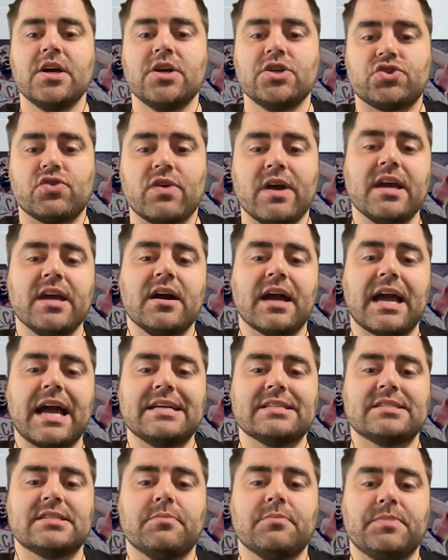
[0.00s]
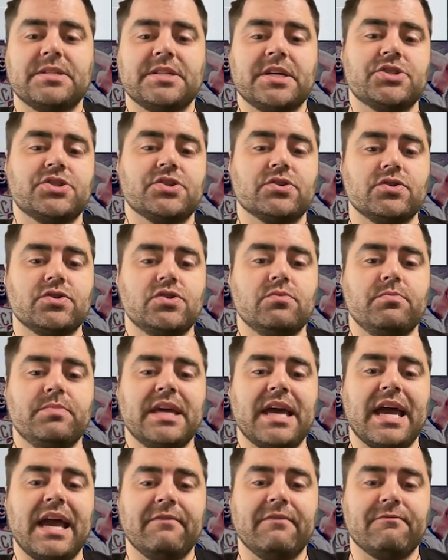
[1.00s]
Trae Young has the potential to
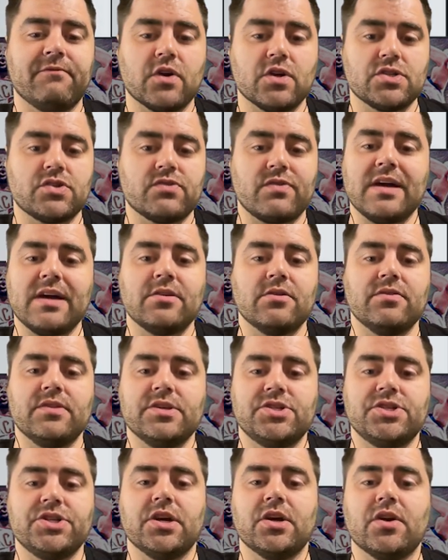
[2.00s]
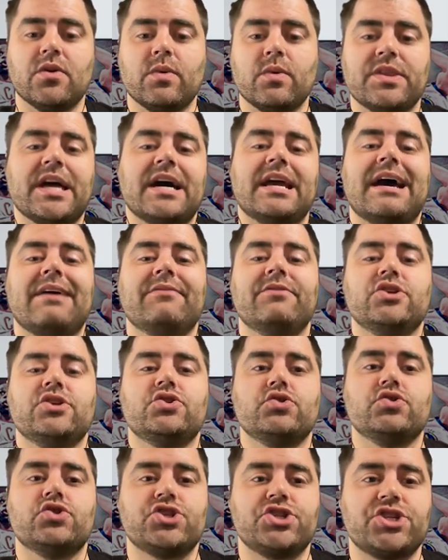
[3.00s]
be a first rounder this year without having
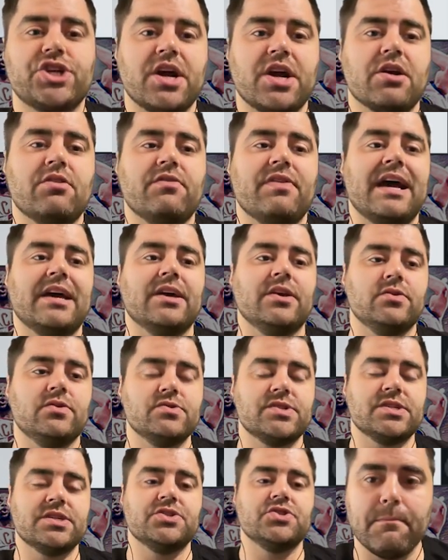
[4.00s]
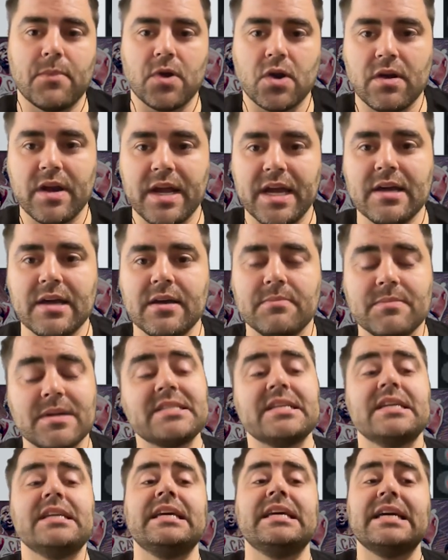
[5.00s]
to share that usage. Murray. I'm not
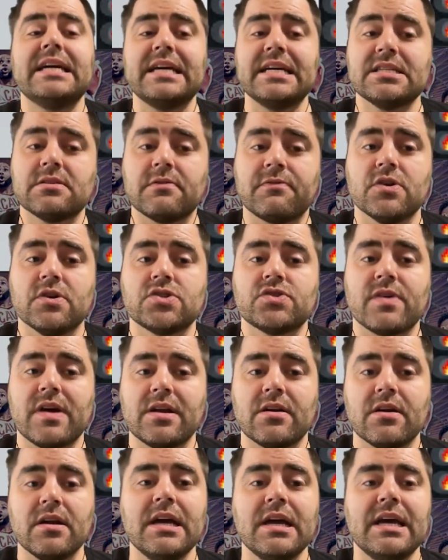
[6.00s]
saying he is a first rounder.